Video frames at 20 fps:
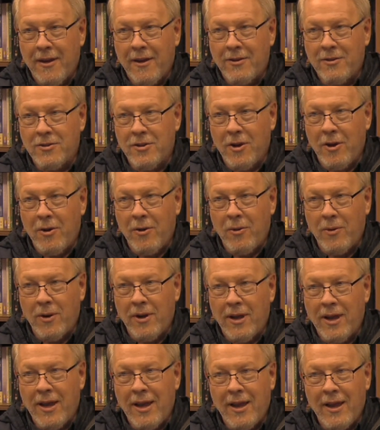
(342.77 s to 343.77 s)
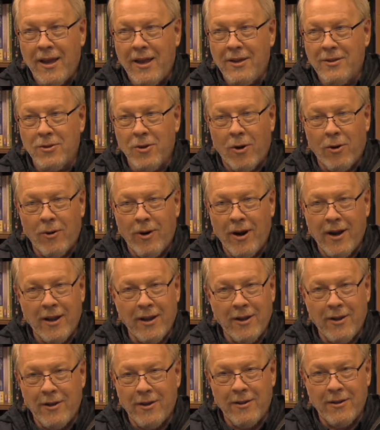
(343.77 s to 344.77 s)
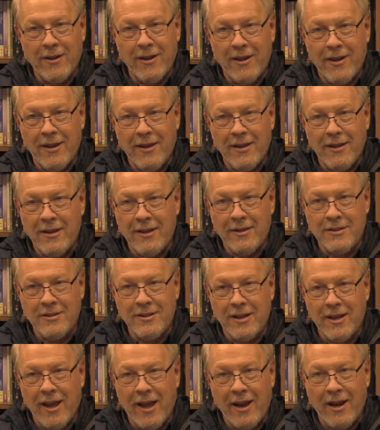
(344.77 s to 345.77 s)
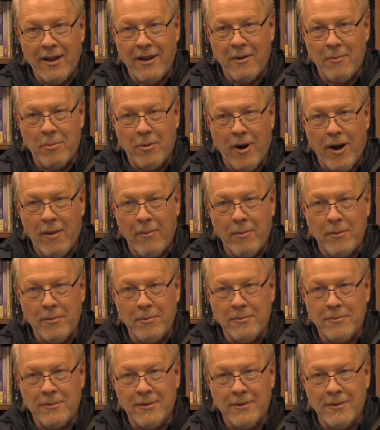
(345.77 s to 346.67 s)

So he's already instigating a problem